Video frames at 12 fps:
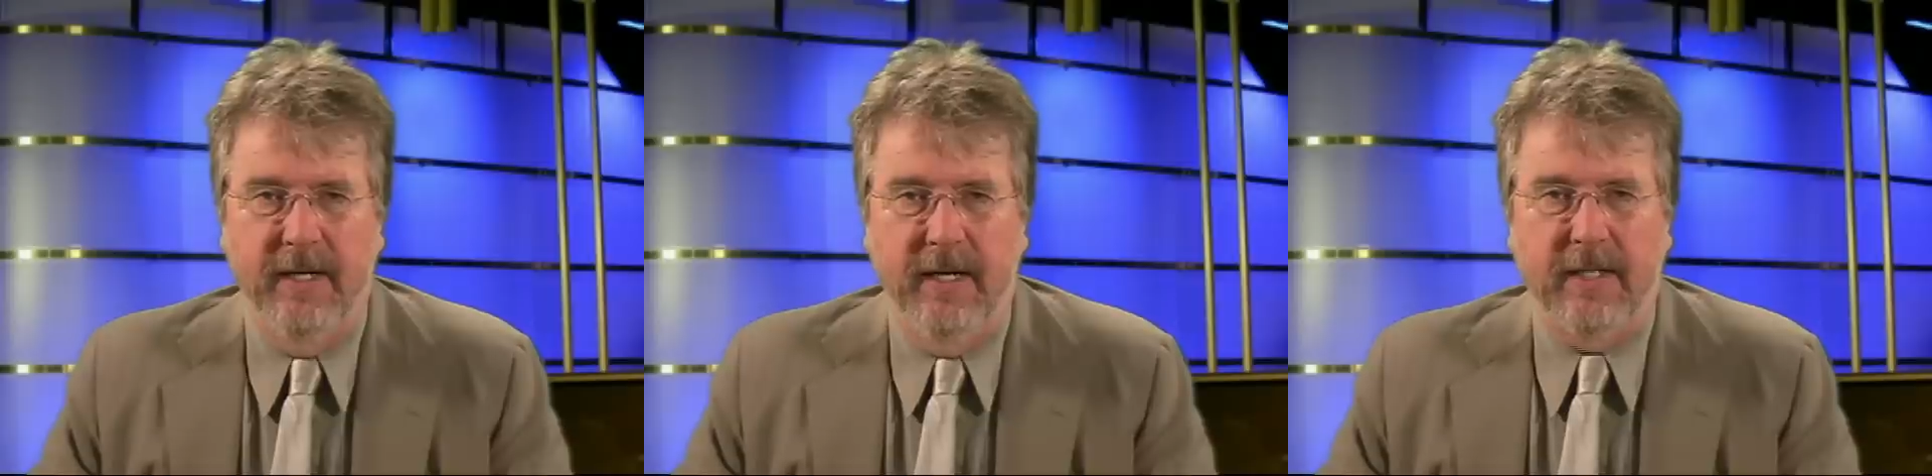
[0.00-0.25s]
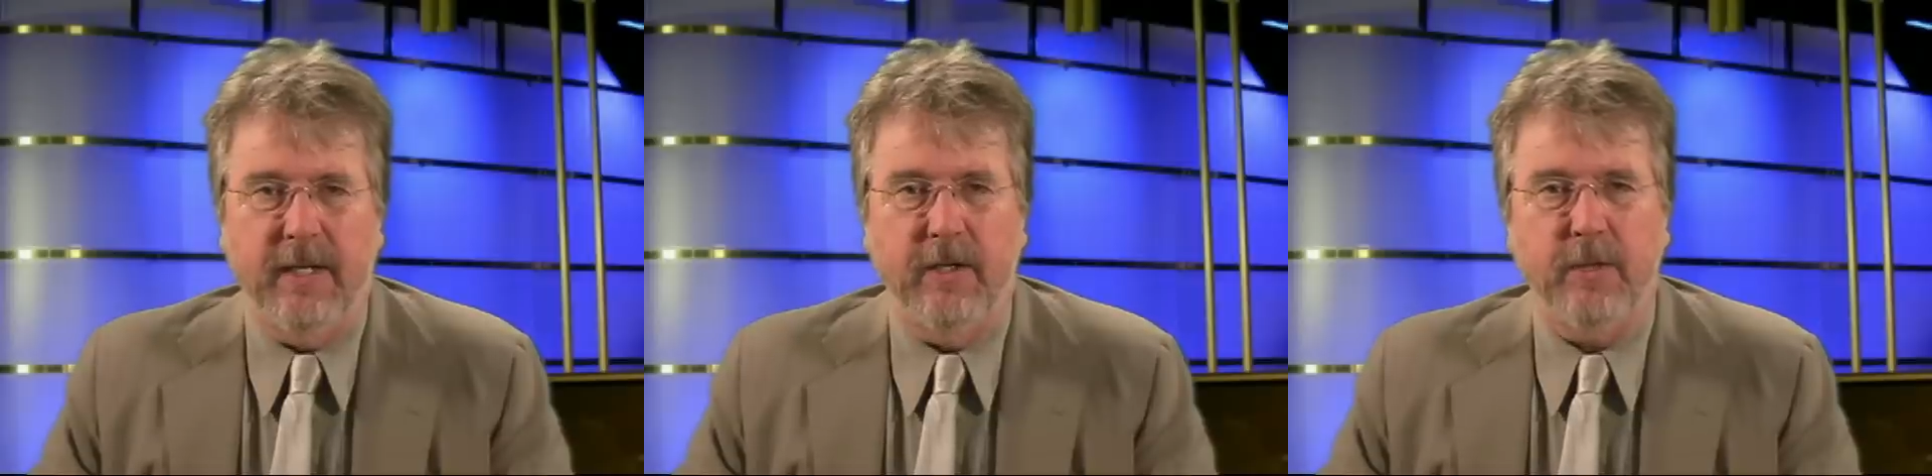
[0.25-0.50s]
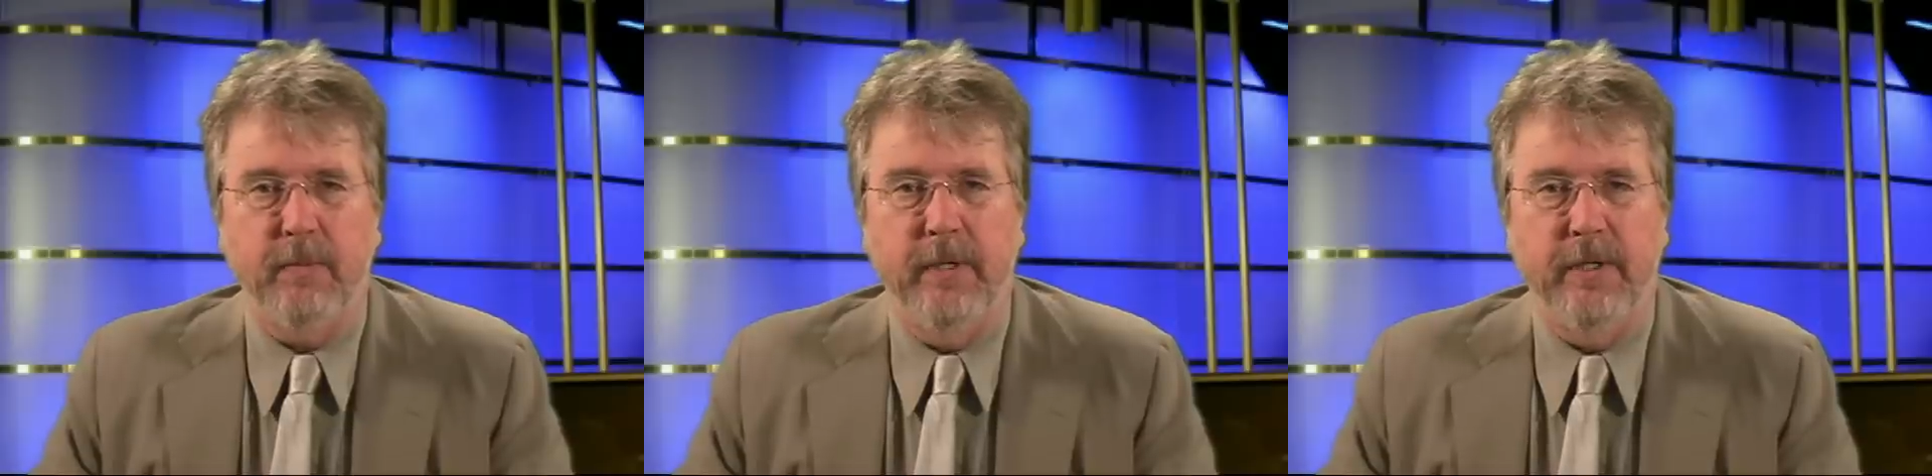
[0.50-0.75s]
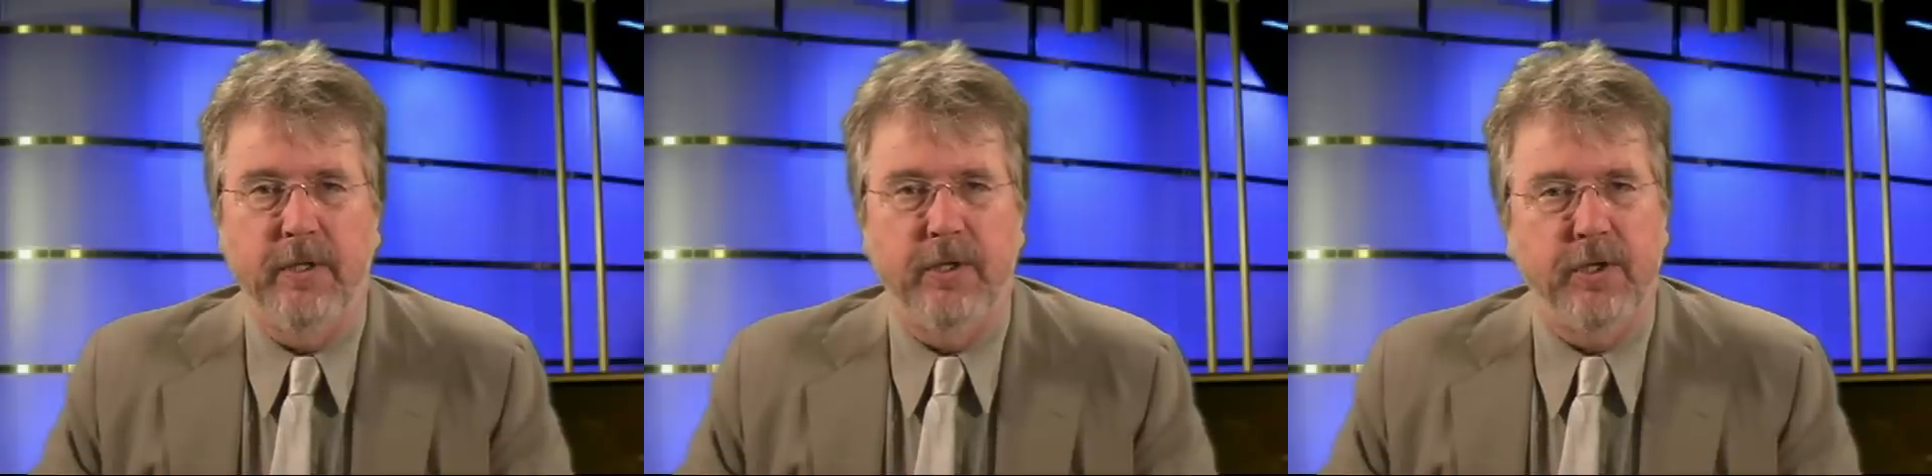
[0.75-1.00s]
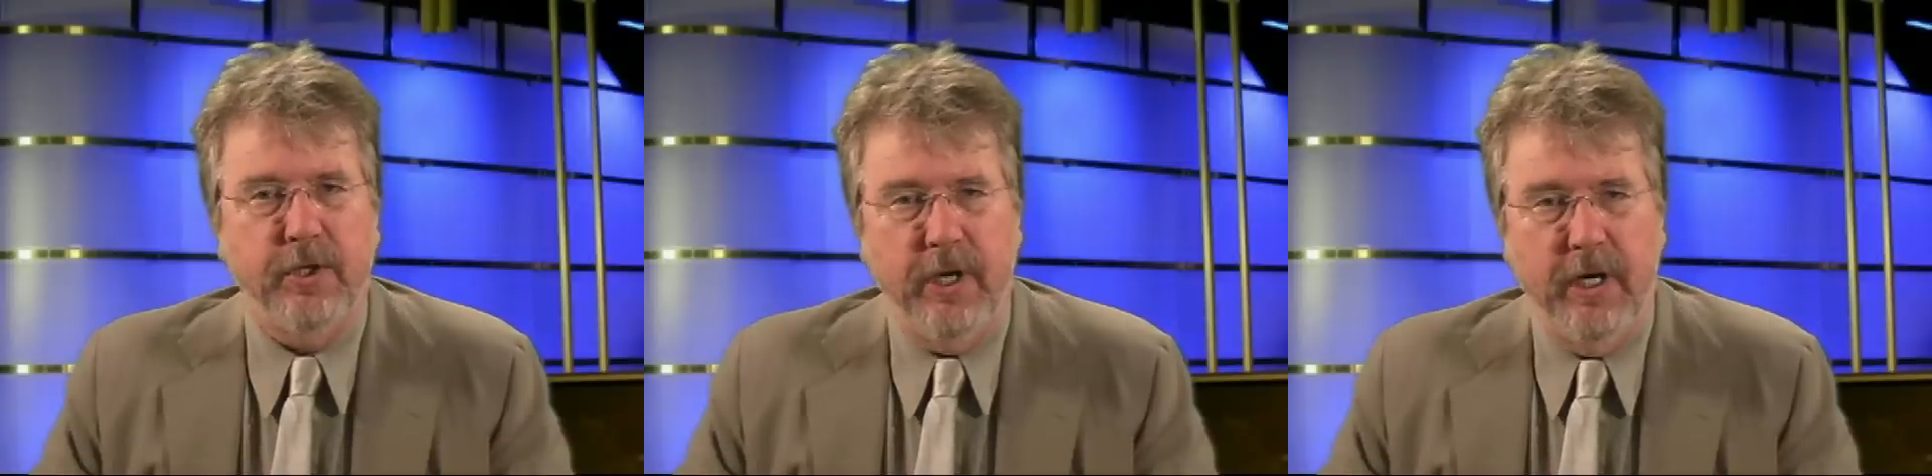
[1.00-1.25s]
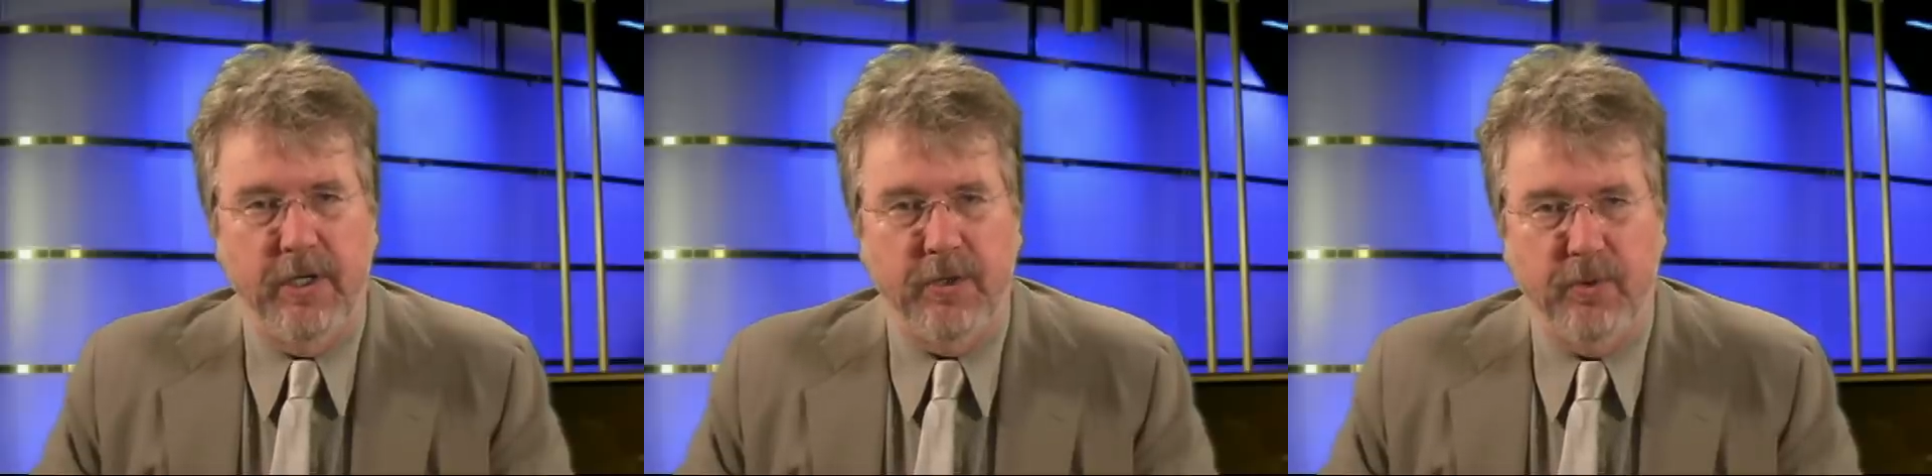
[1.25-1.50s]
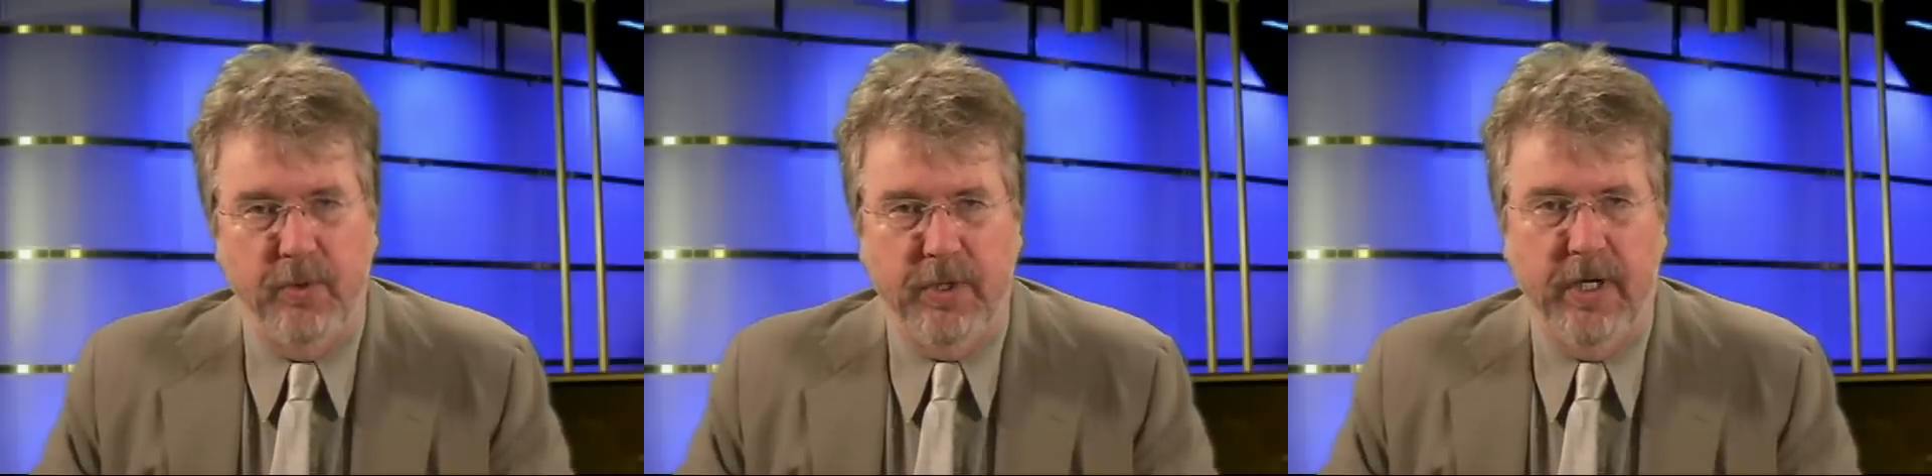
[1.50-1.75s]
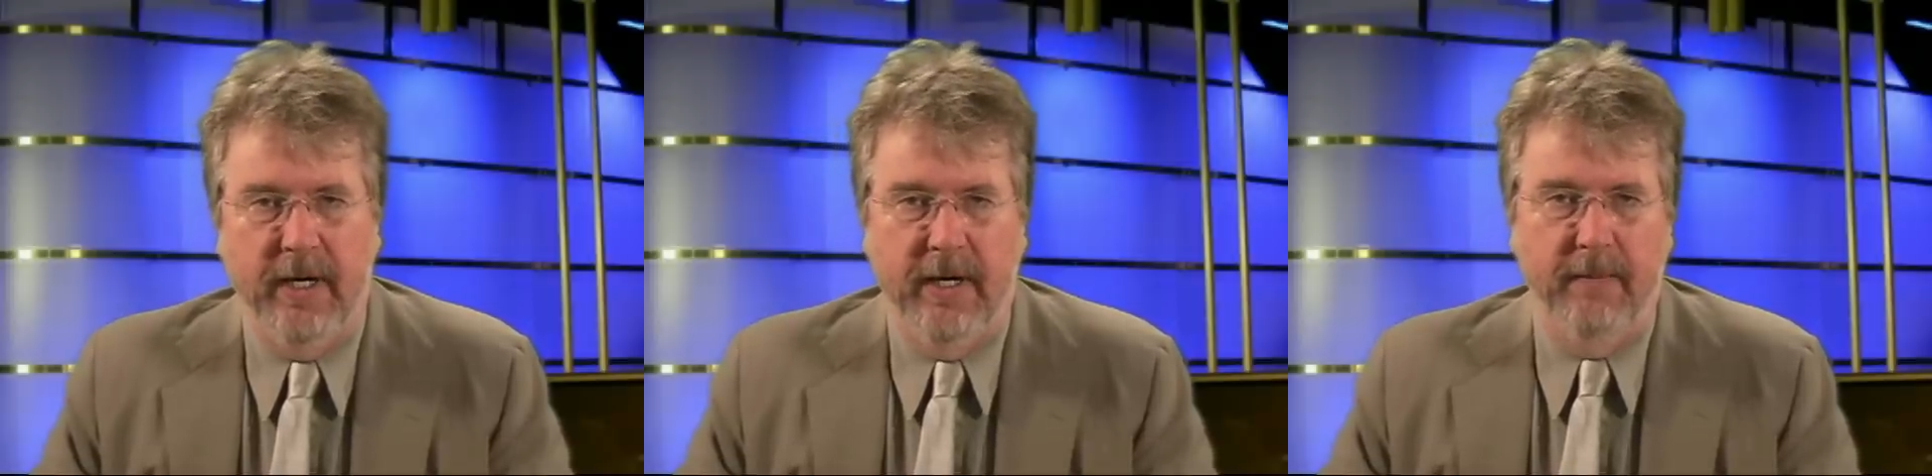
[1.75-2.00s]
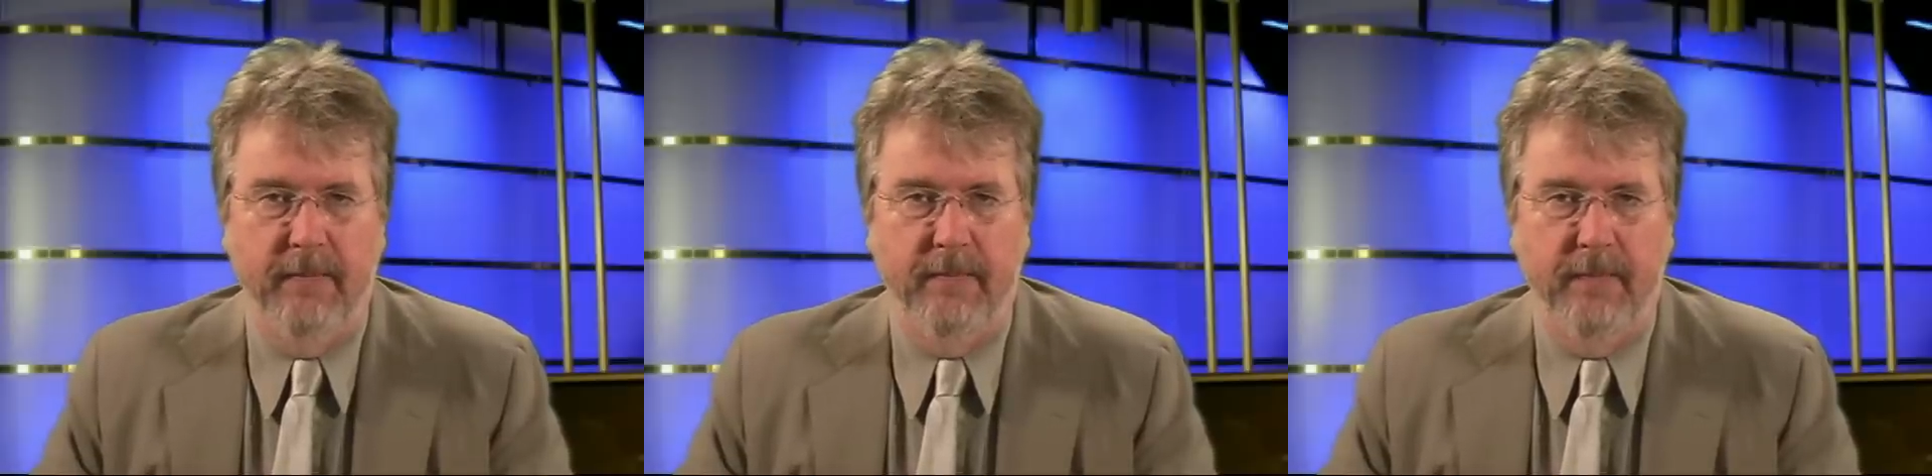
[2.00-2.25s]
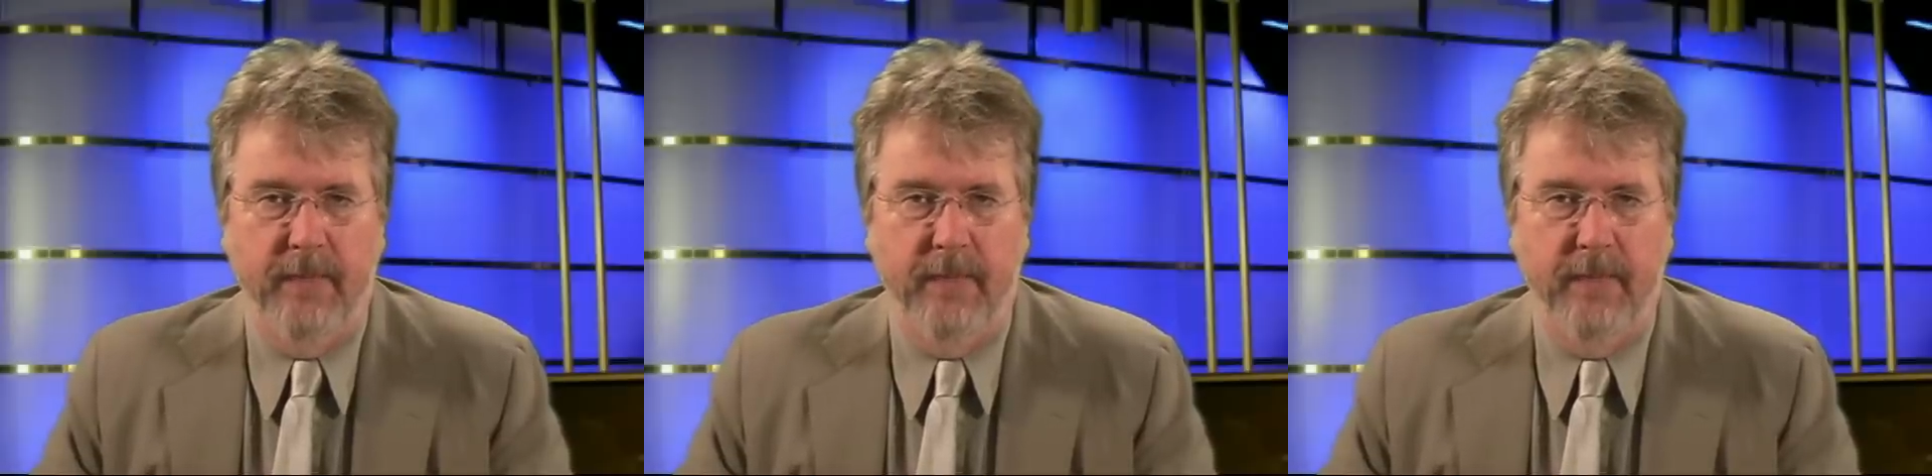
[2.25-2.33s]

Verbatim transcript: It's how species change through time.